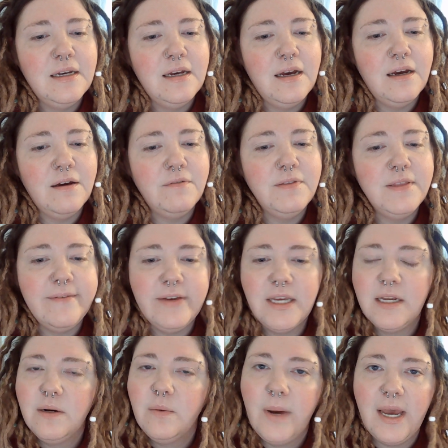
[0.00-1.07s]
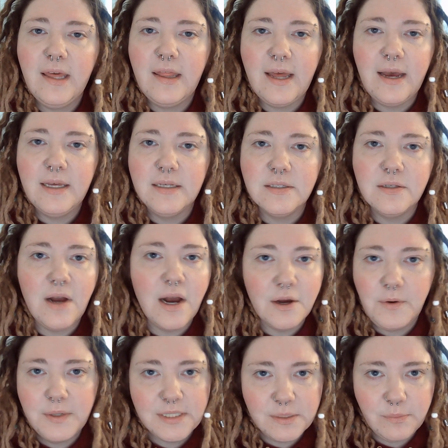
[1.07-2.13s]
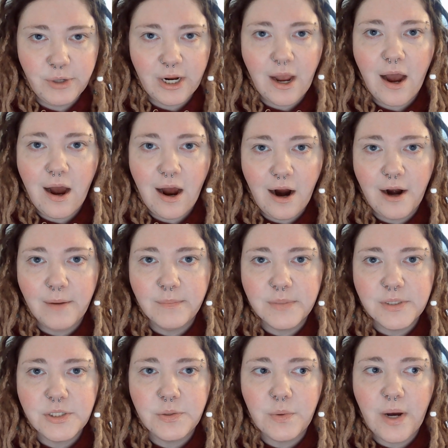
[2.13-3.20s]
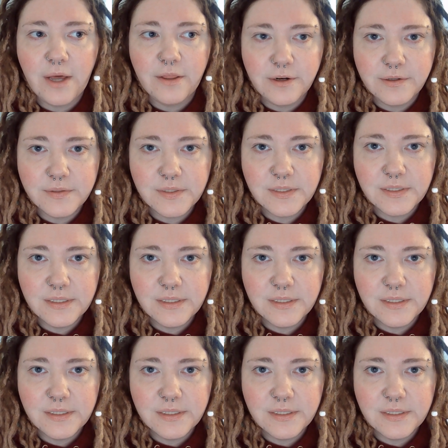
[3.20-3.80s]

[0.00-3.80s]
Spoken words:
of living in a way that is not going to bring harm to others.